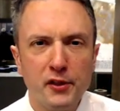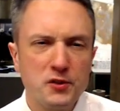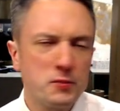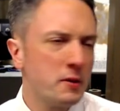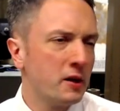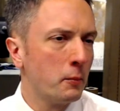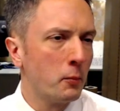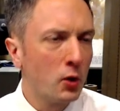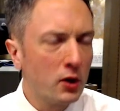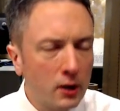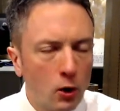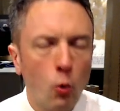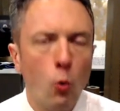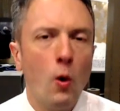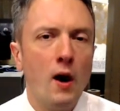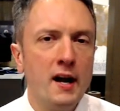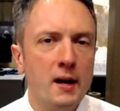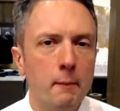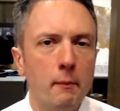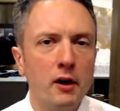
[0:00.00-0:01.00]
It's been a pretty
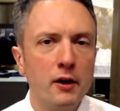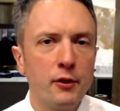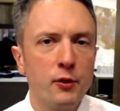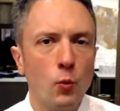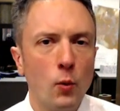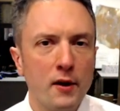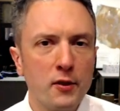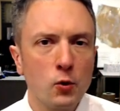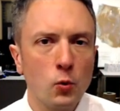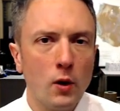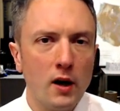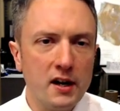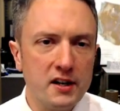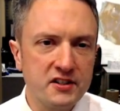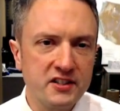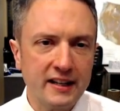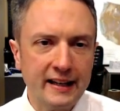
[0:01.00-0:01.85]
quiet month weather wise,